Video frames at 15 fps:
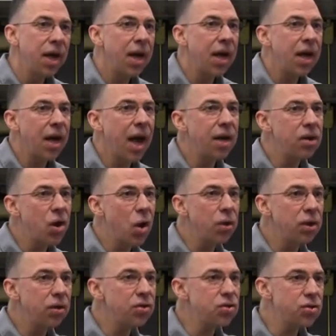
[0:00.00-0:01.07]
And I know
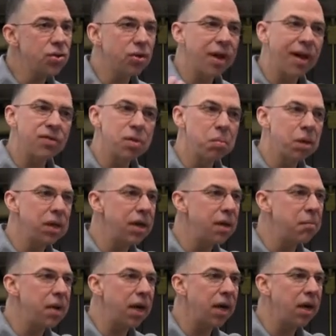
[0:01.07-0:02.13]
that this is true. You have to
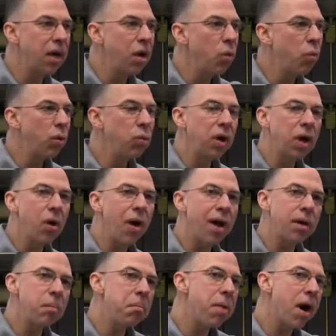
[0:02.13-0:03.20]
believe me. When we go
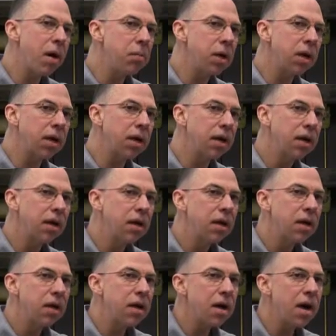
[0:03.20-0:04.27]
out in public,
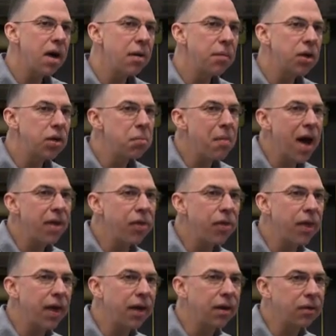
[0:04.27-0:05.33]
you might
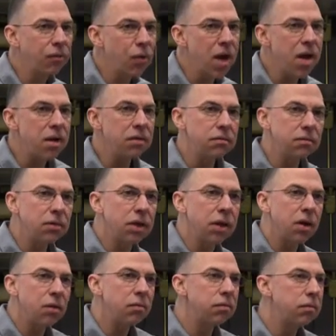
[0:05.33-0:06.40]
think, well,
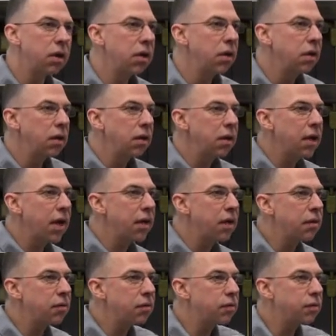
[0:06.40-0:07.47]
kind
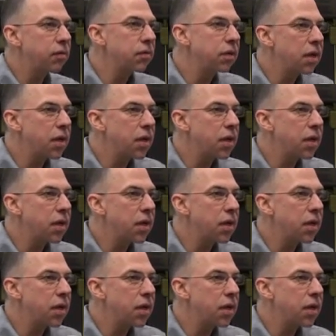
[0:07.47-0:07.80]
of